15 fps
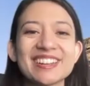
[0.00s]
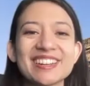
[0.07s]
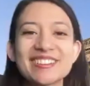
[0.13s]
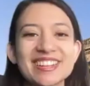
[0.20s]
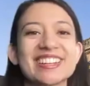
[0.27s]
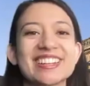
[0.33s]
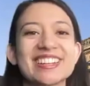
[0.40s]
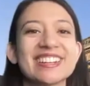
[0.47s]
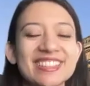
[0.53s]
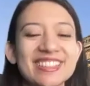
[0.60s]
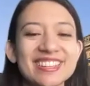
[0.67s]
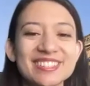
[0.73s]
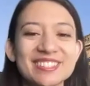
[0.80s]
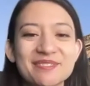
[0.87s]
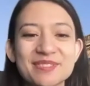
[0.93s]
here.
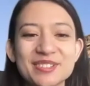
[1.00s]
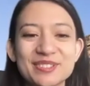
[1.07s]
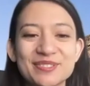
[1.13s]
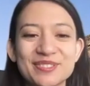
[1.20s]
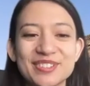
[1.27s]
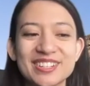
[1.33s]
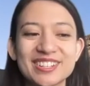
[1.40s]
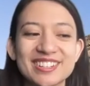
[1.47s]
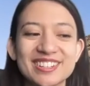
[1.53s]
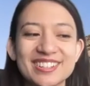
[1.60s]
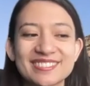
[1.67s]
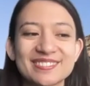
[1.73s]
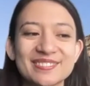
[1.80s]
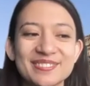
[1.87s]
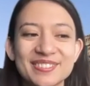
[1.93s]
Thanks so much
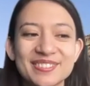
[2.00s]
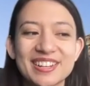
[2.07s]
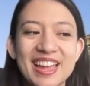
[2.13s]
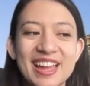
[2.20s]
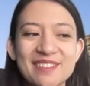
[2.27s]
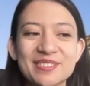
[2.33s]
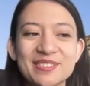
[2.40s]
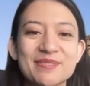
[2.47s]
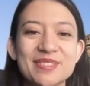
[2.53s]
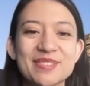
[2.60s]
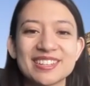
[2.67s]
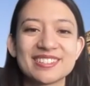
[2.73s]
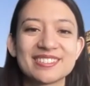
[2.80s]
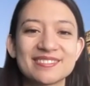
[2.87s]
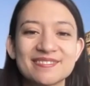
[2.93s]
for having
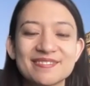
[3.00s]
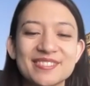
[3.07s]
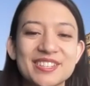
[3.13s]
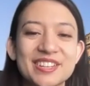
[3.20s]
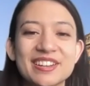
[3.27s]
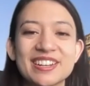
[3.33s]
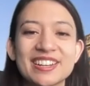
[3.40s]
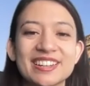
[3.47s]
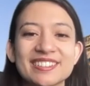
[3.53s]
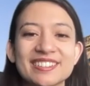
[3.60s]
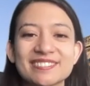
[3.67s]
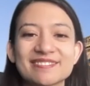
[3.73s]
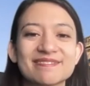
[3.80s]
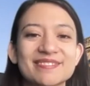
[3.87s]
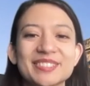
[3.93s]
me and
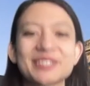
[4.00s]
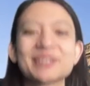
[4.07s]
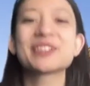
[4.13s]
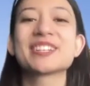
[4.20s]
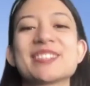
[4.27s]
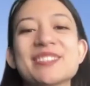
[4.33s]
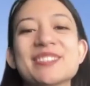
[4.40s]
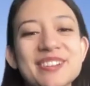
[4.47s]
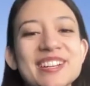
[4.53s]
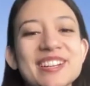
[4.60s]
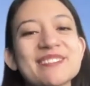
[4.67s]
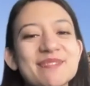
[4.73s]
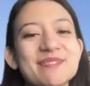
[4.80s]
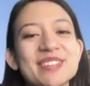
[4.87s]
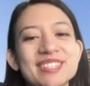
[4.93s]
sharing your story
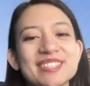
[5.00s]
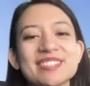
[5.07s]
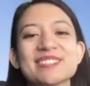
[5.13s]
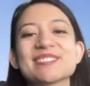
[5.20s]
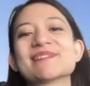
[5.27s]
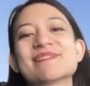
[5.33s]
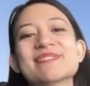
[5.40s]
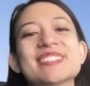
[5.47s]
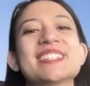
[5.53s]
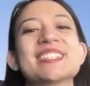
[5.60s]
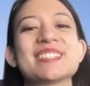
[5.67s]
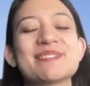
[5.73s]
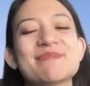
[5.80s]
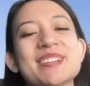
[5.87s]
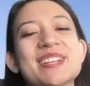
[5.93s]
with me too.
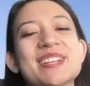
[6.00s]
It's been an